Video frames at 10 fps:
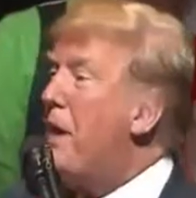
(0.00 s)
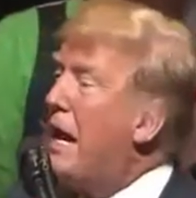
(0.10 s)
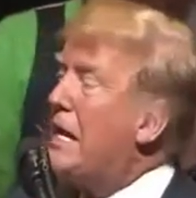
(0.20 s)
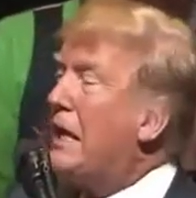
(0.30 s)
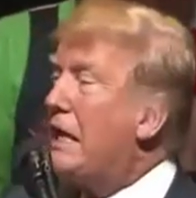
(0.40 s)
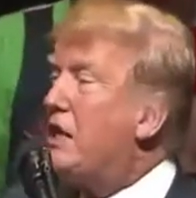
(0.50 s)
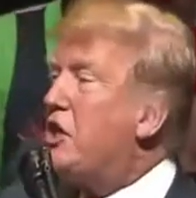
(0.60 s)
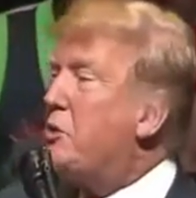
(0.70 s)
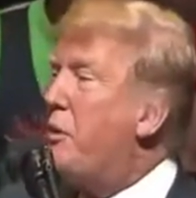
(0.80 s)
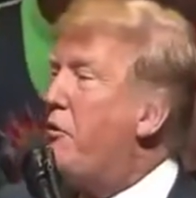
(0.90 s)
made like
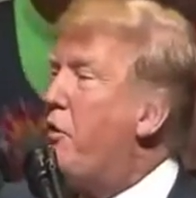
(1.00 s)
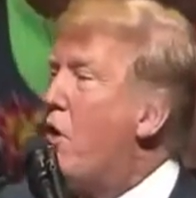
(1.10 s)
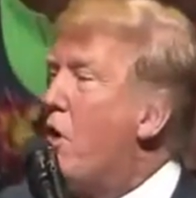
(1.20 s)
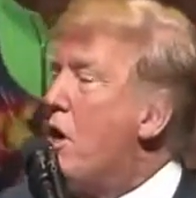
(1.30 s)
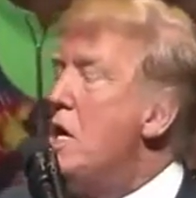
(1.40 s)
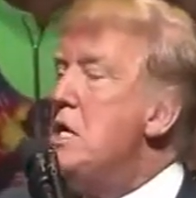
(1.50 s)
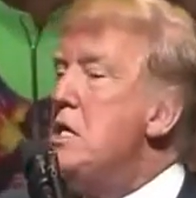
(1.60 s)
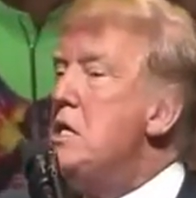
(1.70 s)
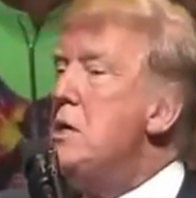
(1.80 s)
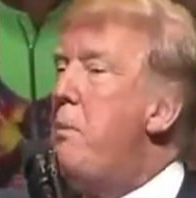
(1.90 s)
this before.
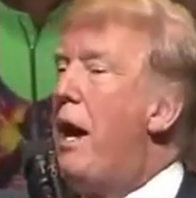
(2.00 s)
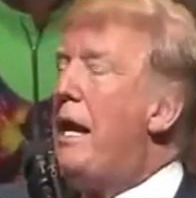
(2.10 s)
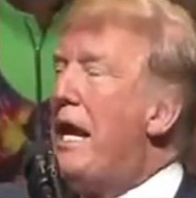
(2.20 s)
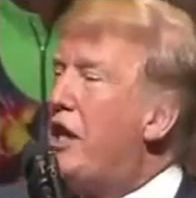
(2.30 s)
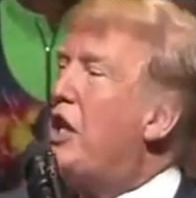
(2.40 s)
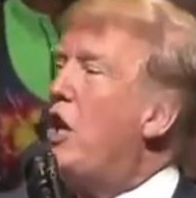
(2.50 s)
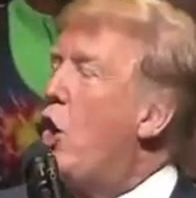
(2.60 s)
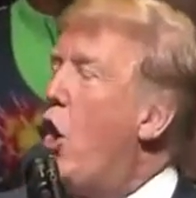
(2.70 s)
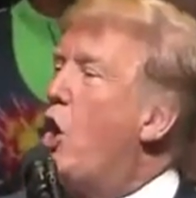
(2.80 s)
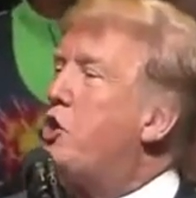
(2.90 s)
But it can
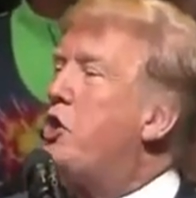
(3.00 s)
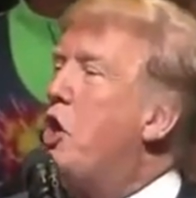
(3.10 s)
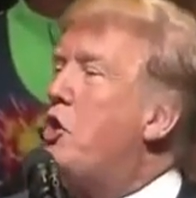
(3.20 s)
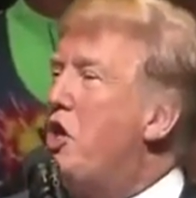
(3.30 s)
also